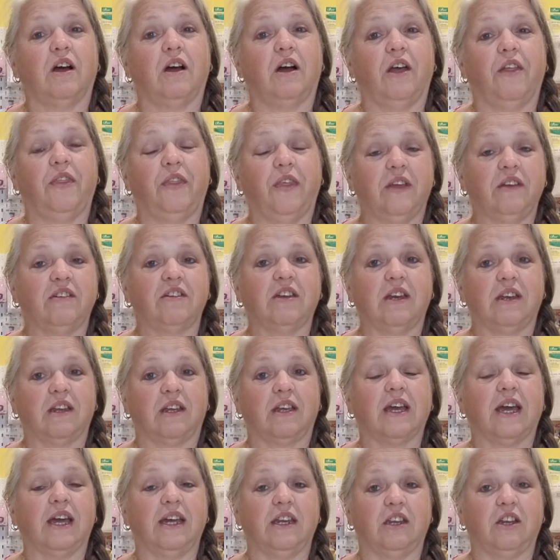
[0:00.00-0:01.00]
I think,
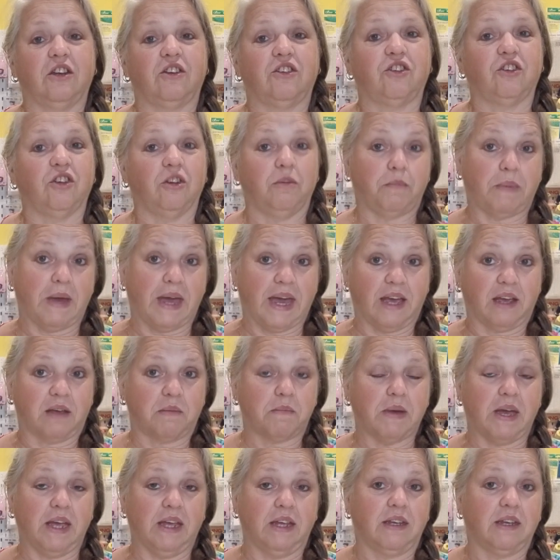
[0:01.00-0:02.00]
dedicated to
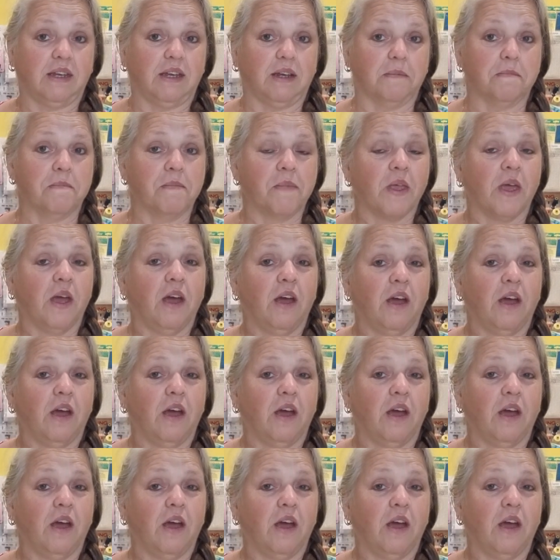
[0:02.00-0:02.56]
bag making.